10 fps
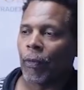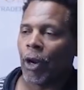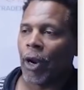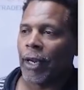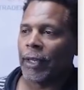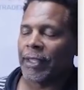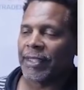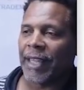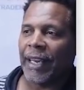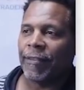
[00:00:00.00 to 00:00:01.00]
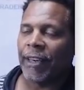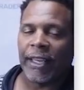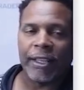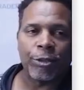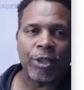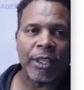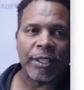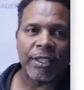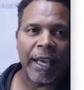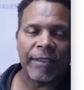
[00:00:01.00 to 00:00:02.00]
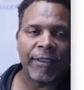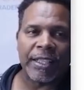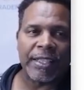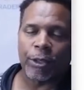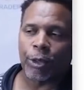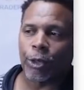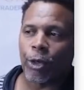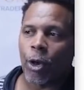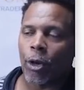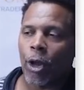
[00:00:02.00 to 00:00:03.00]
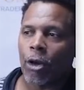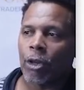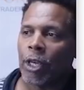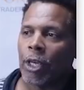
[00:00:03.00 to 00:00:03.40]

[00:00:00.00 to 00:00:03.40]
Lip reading: All right. It's not even an entry. It's not even a signal to go long.